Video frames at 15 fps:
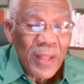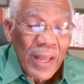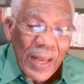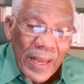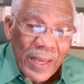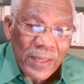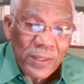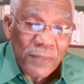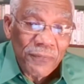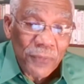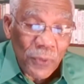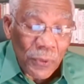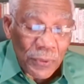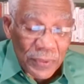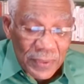and of
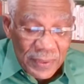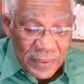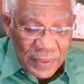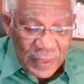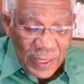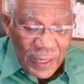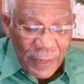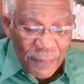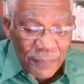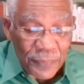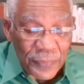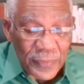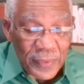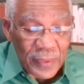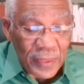course,
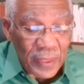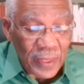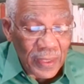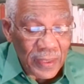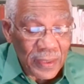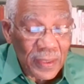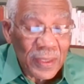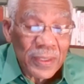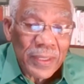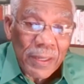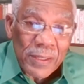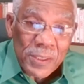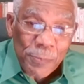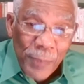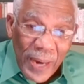it
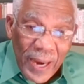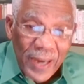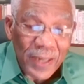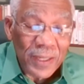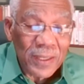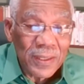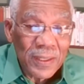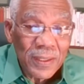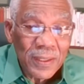inspired